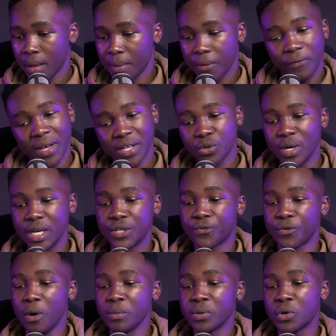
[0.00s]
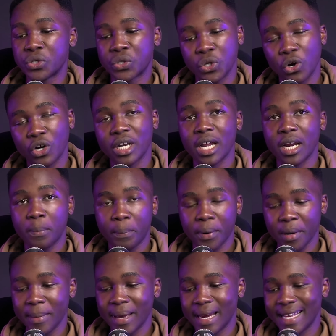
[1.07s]
The first one is from Scotland
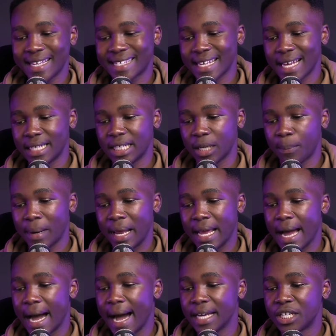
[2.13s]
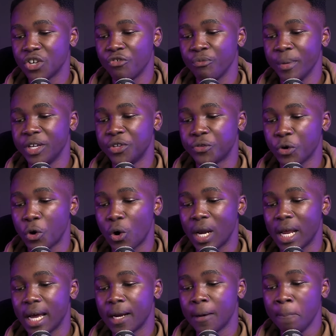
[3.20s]
Premier League Celtic playing Heart of
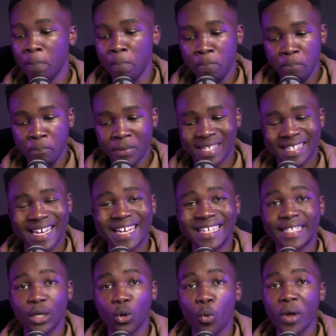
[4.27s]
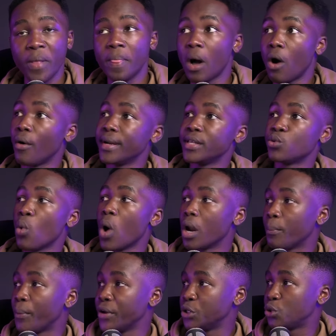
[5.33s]
Midlothian. Celtic win the odds is
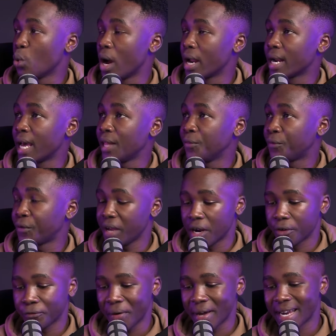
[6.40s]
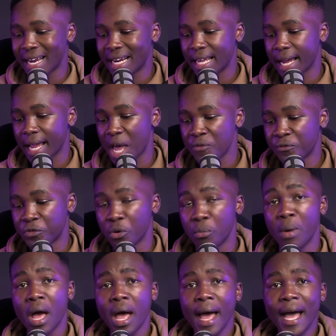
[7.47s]
1.193. And finally, a game
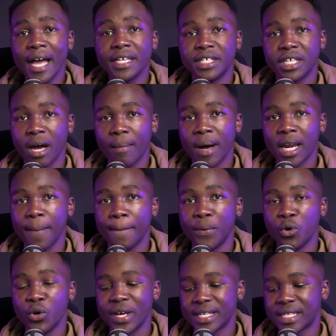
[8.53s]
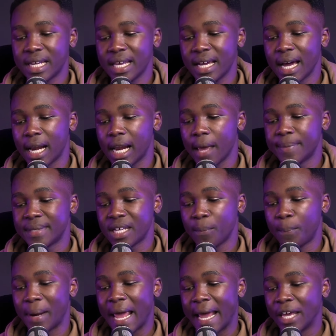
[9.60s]
from Germany Bundesliga,
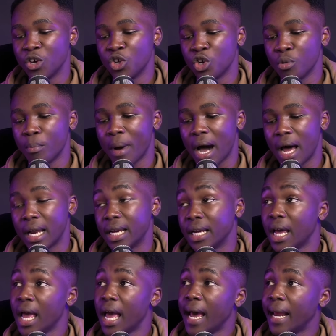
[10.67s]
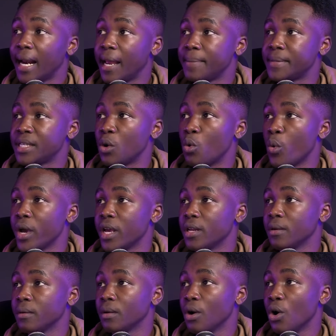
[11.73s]
Leipzig playing Union Berlin. Leipzig
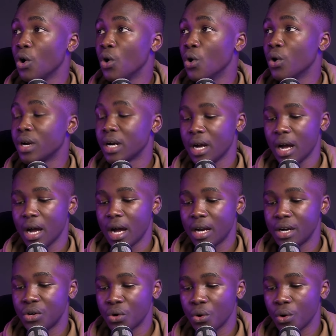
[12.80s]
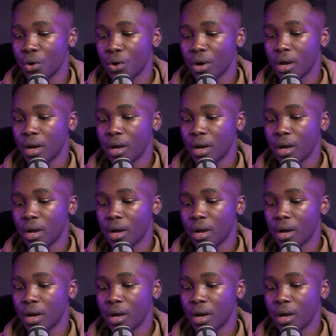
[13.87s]
win or a draw.